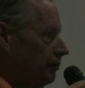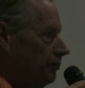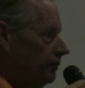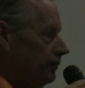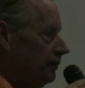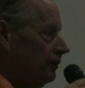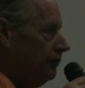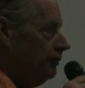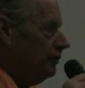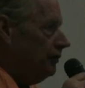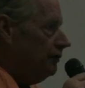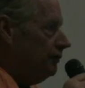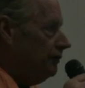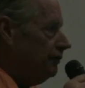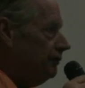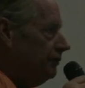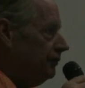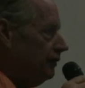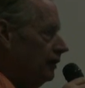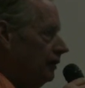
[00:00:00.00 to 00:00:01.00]

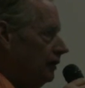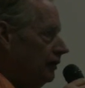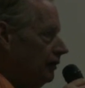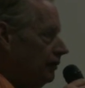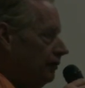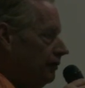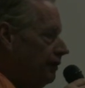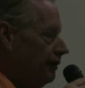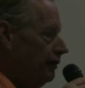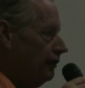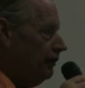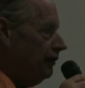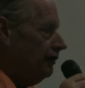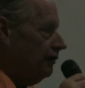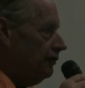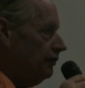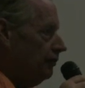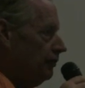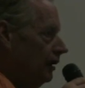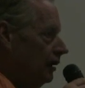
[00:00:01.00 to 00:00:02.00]
perverse
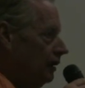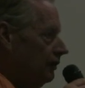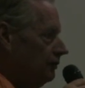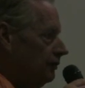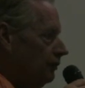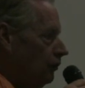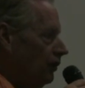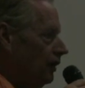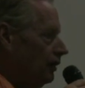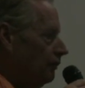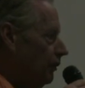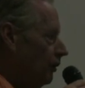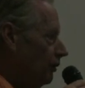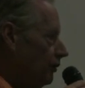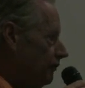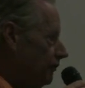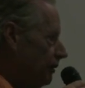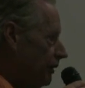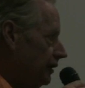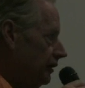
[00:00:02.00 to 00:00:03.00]
theories about what
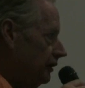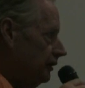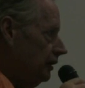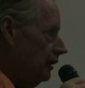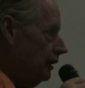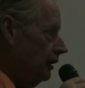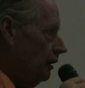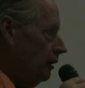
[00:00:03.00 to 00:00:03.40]
motivated